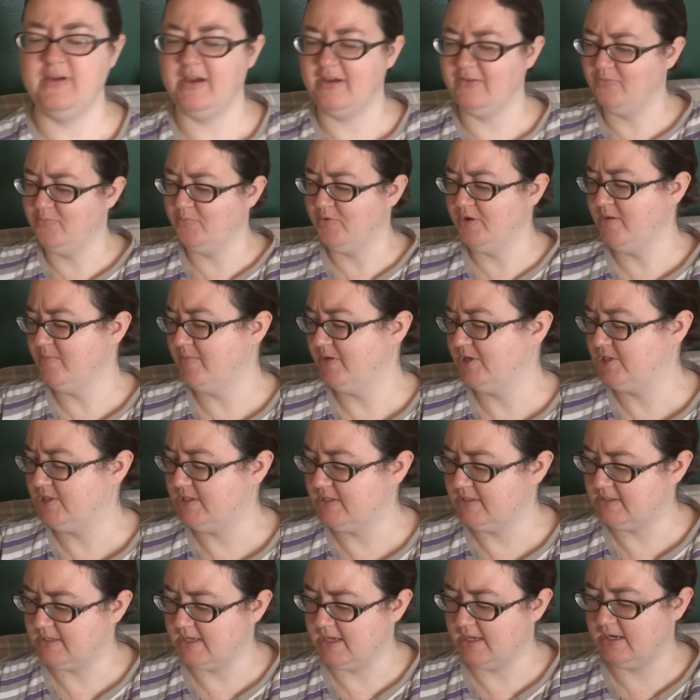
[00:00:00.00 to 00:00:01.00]
I've pretty much
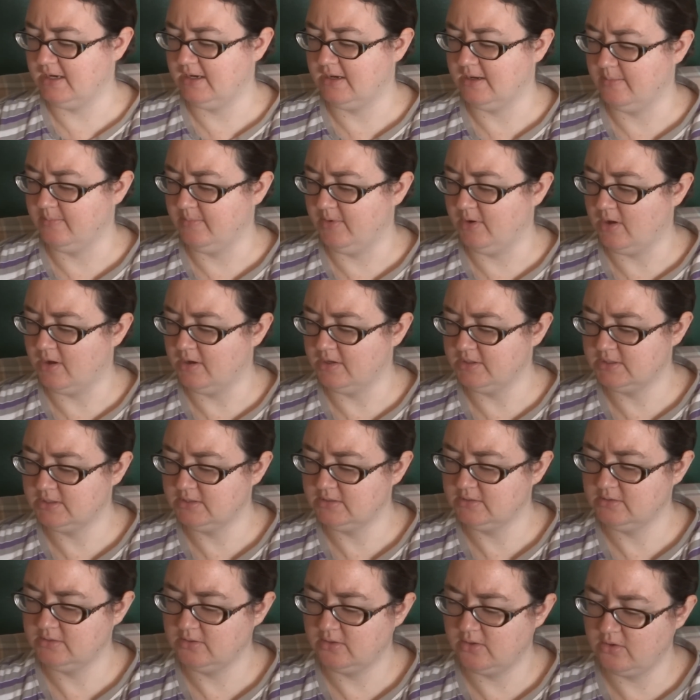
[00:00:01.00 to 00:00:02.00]
decided I'm
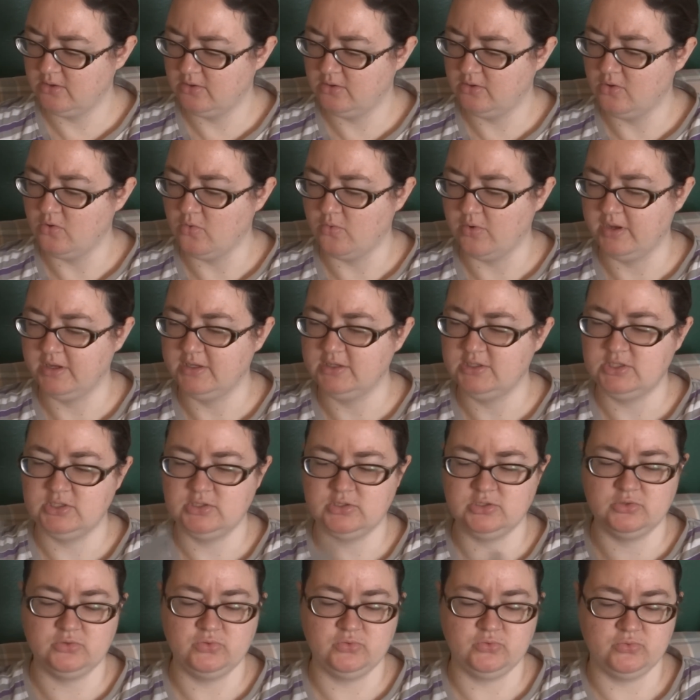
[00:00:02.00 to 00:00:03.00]
not going
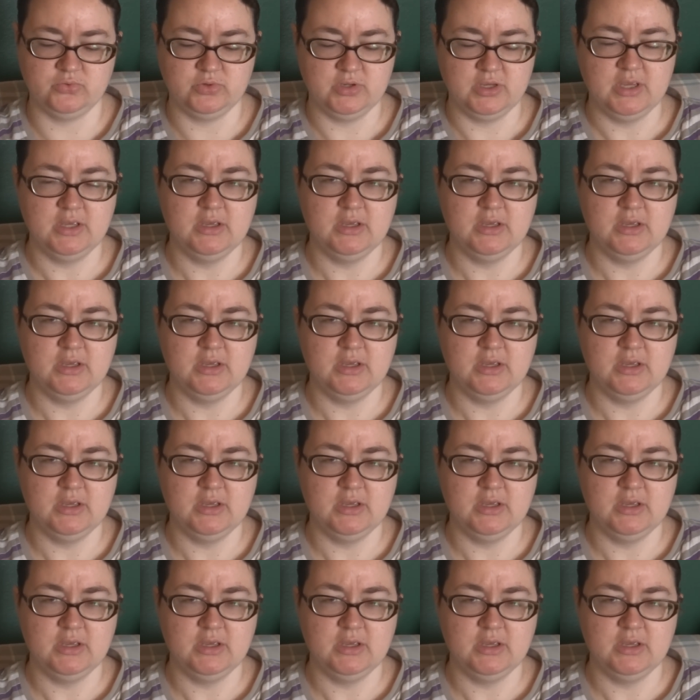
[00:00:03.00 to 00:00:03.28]
to